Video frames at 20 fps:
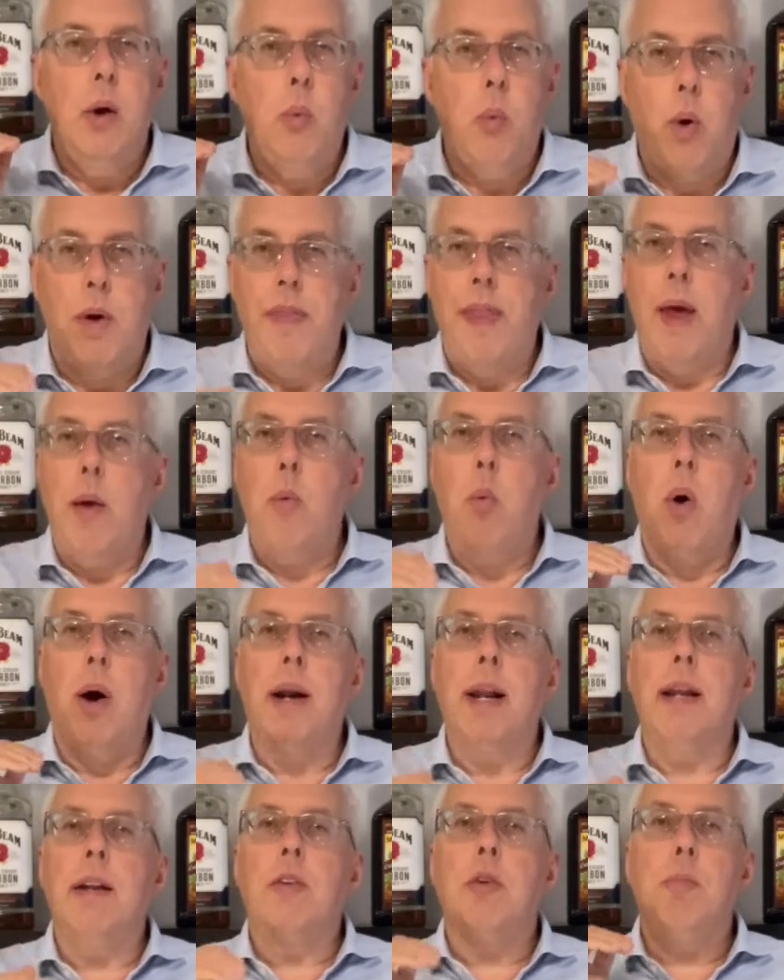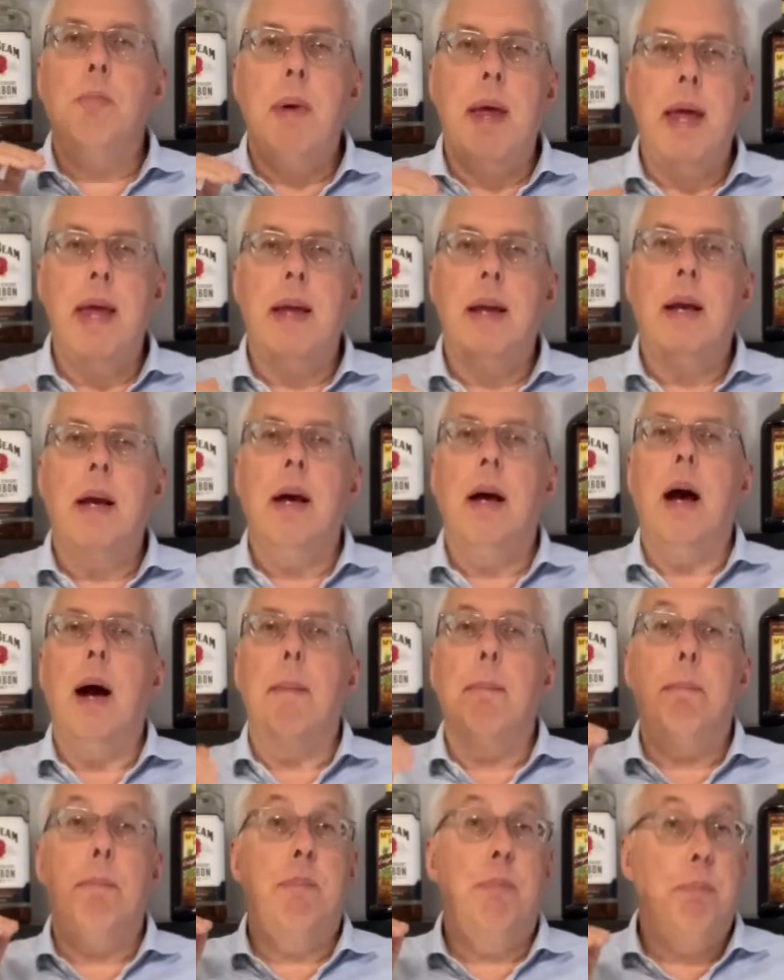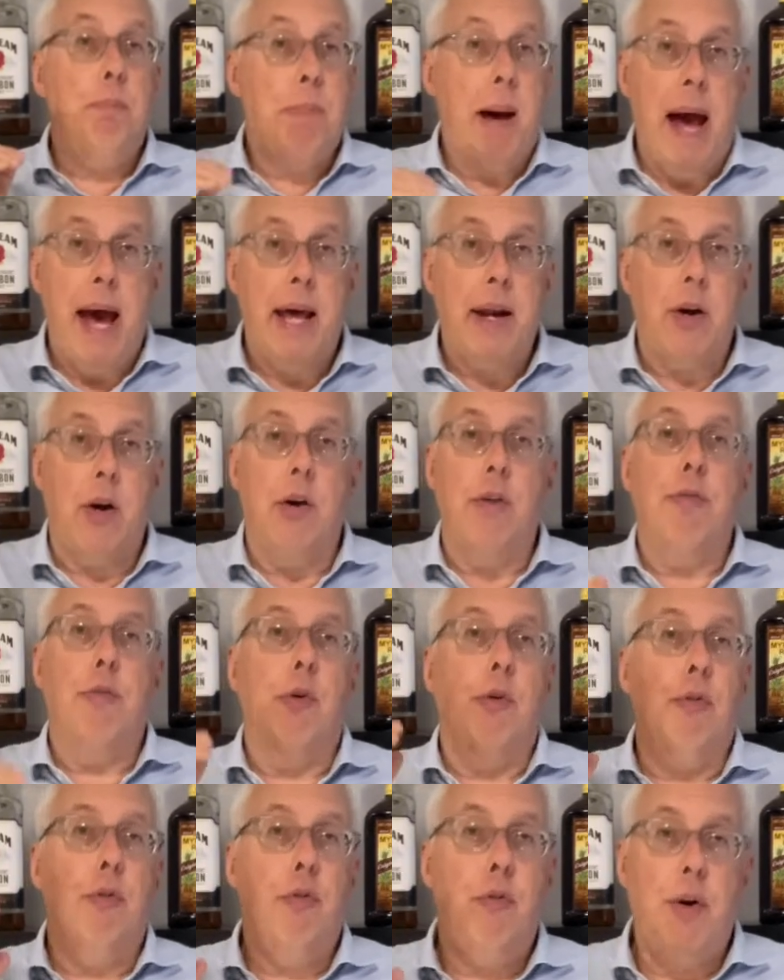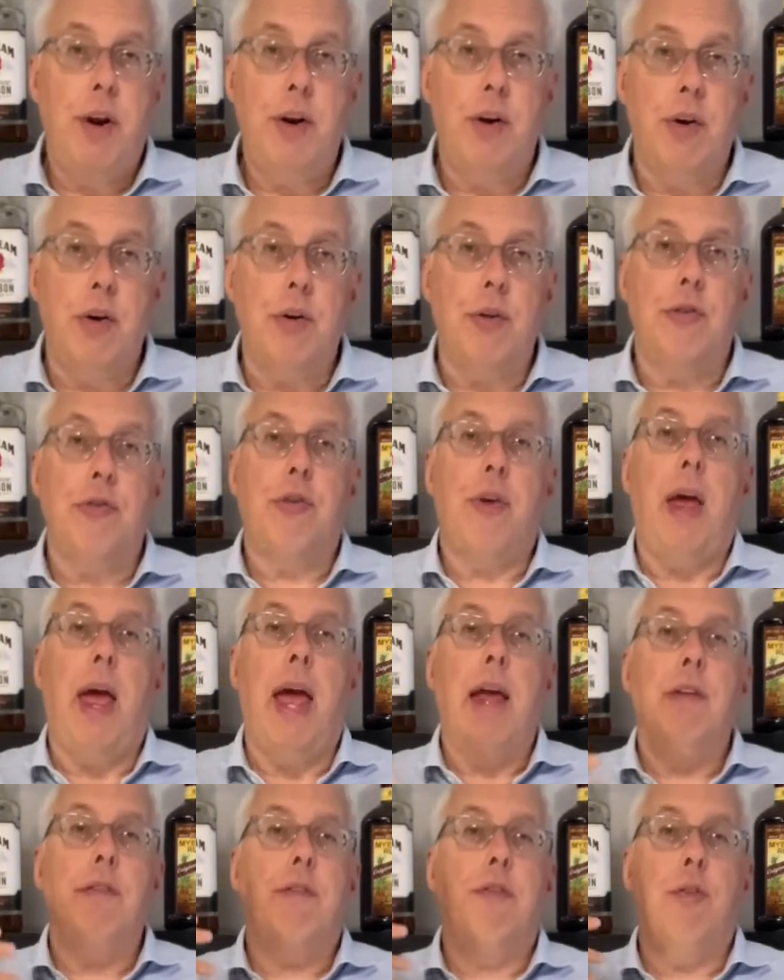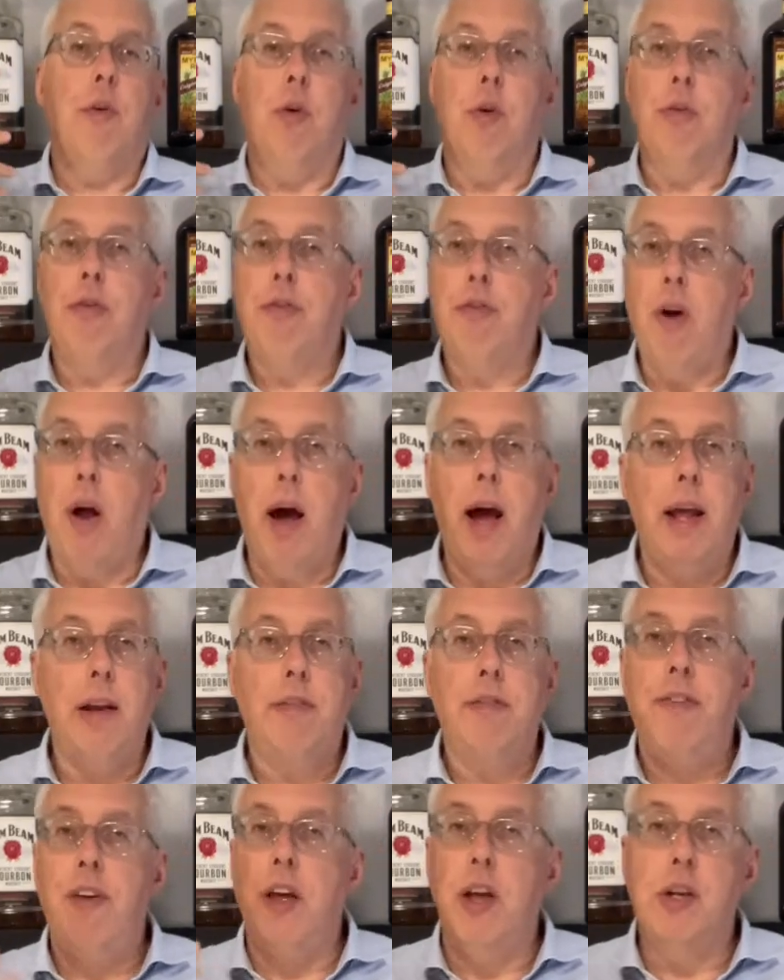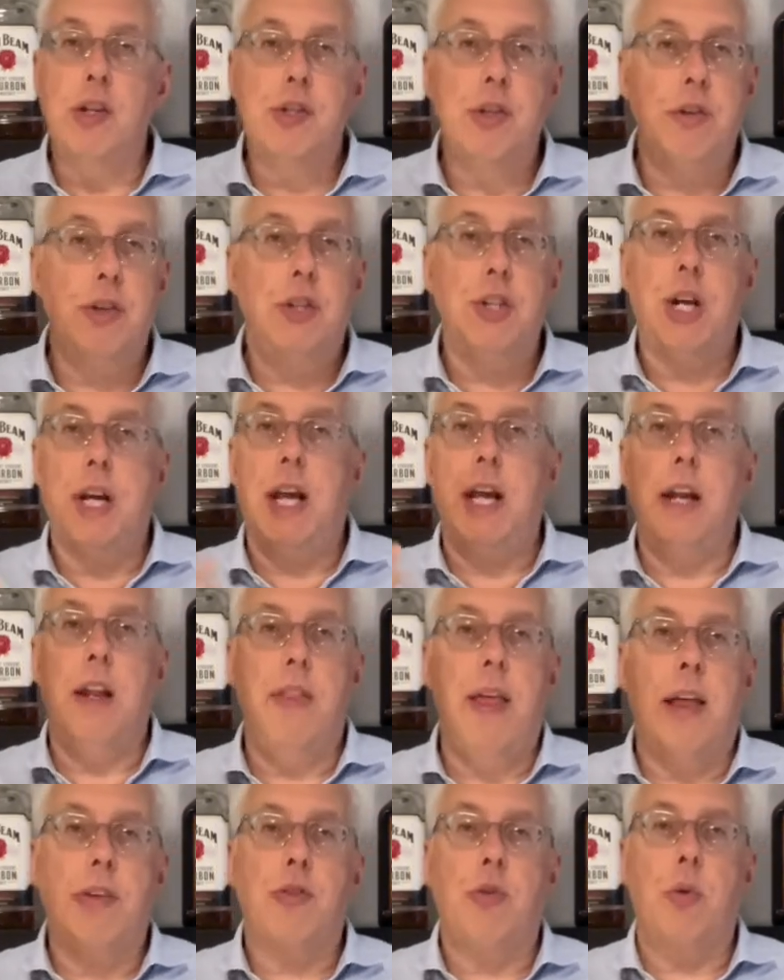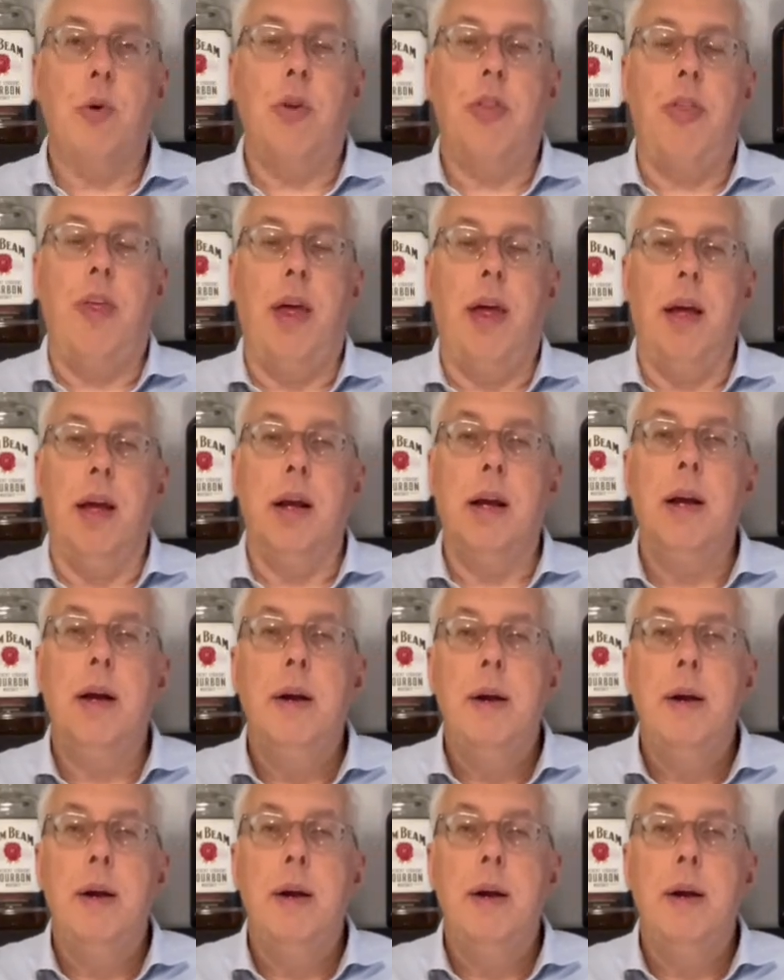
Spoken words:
when they wanted to make batter for fritters and for fried fish and chicken and that sort of thing,